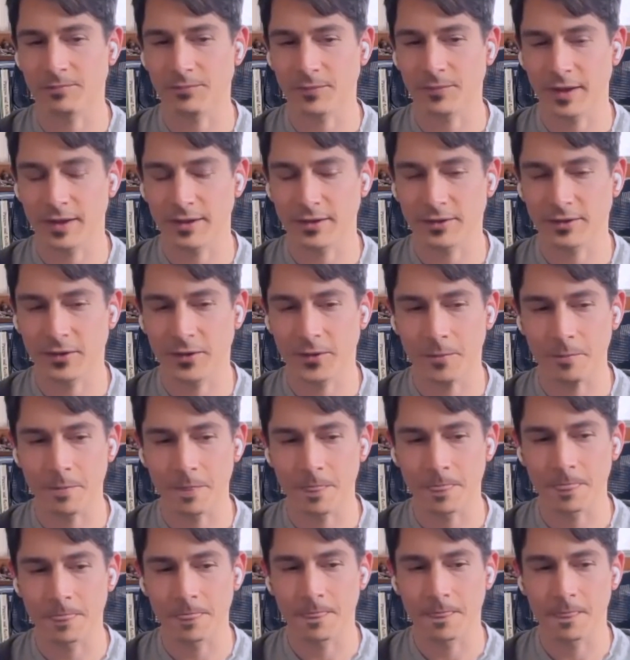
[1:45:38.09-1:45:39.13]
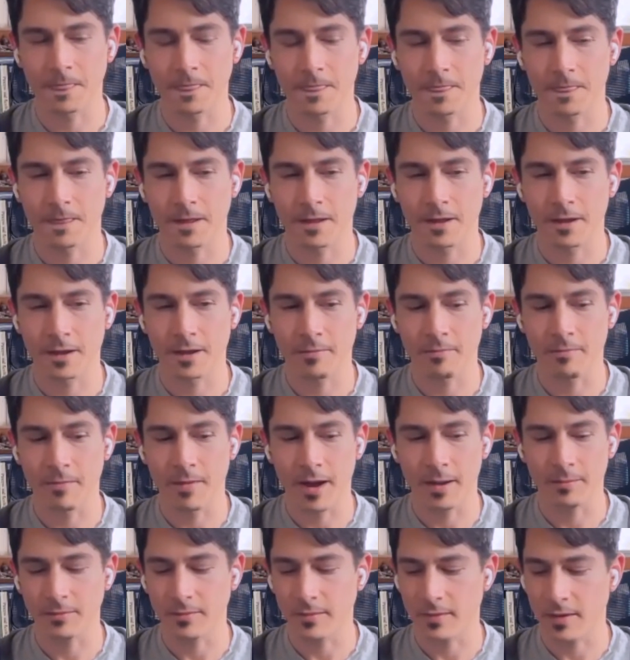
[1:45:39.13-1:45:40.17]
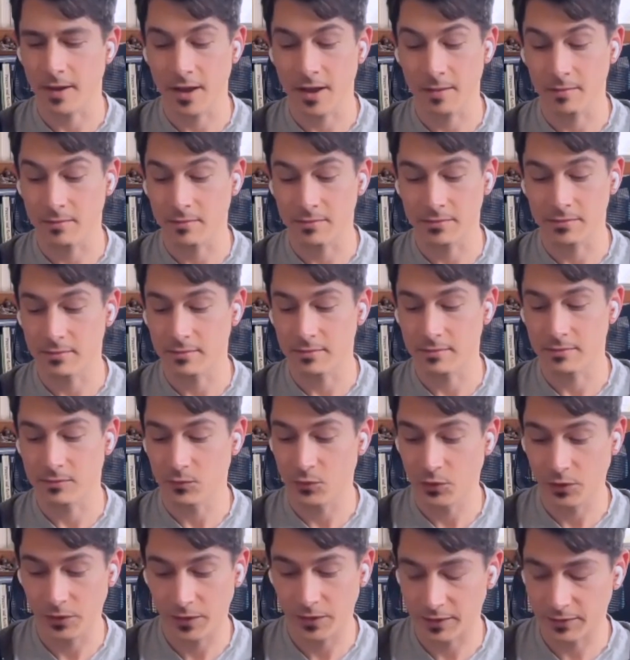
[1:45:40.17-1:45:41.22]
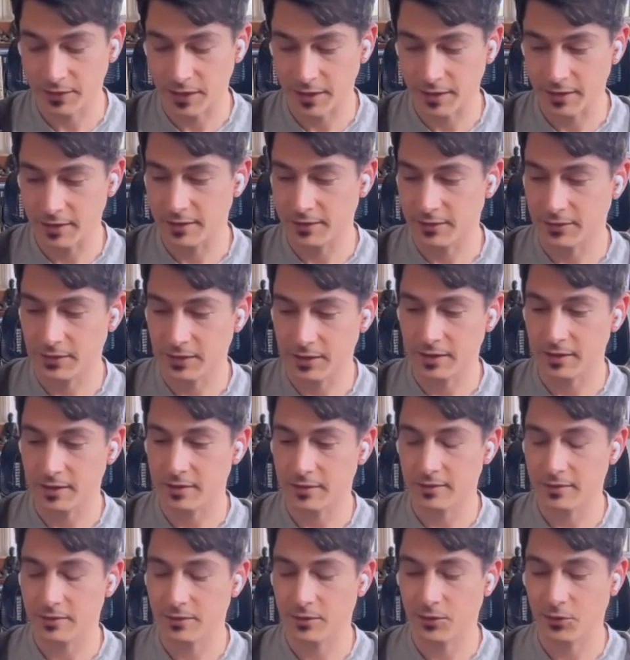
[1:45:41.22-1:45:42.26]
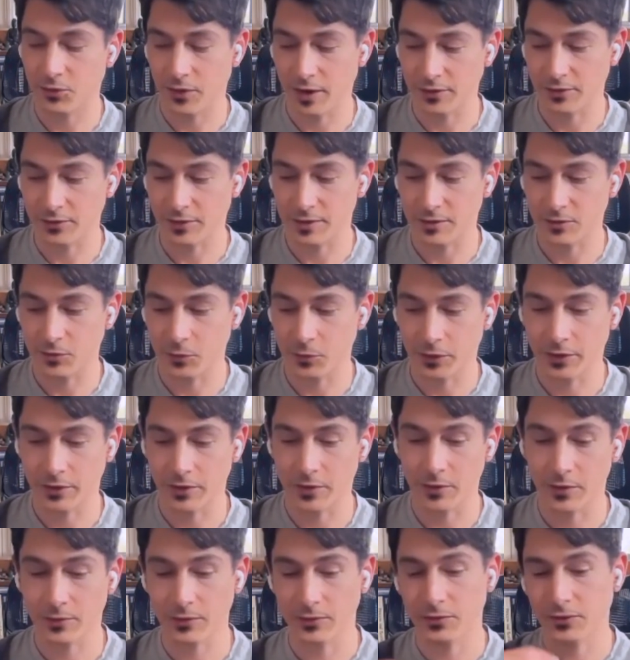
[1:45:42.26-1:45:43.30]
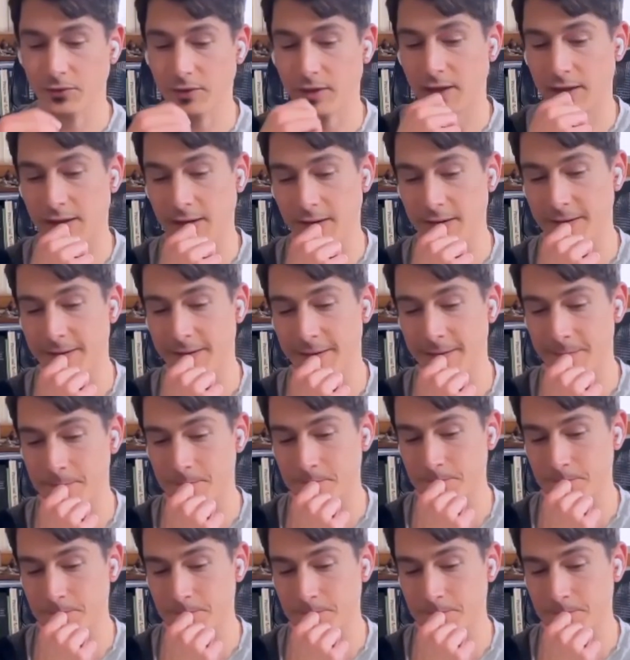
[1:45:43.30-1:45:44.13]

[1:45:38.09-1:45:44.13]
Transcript: And so I'm really excited to see the direction his work goes, and